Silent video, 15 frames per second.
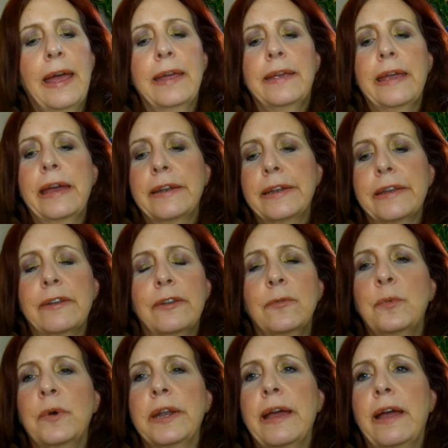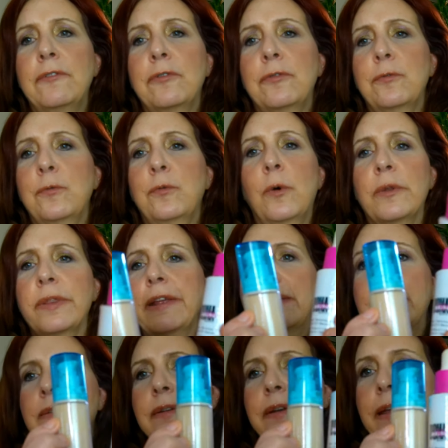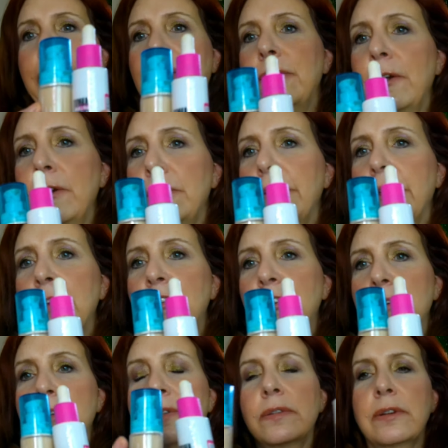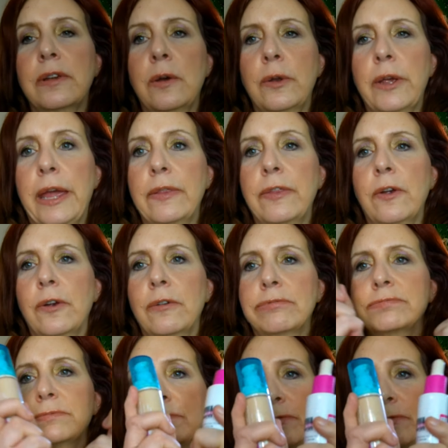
again, when I've worn these together, they just go together